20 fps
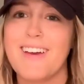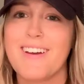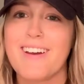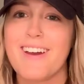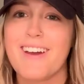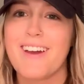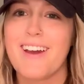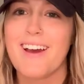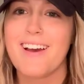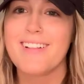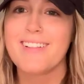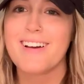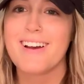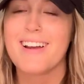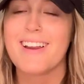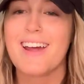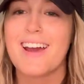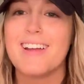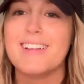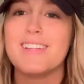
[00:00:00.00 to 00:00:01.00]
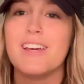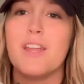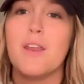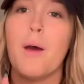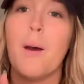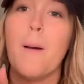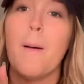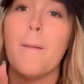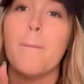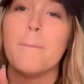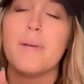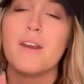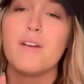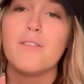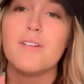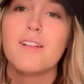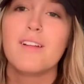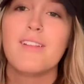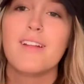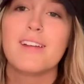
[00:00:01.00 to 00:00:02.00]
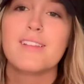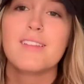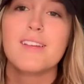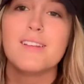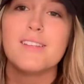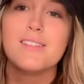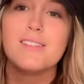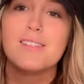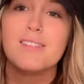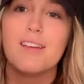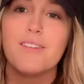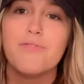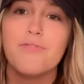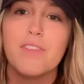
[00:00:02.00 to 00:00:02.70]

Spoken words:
Okay, I lied. I did. But I really like this.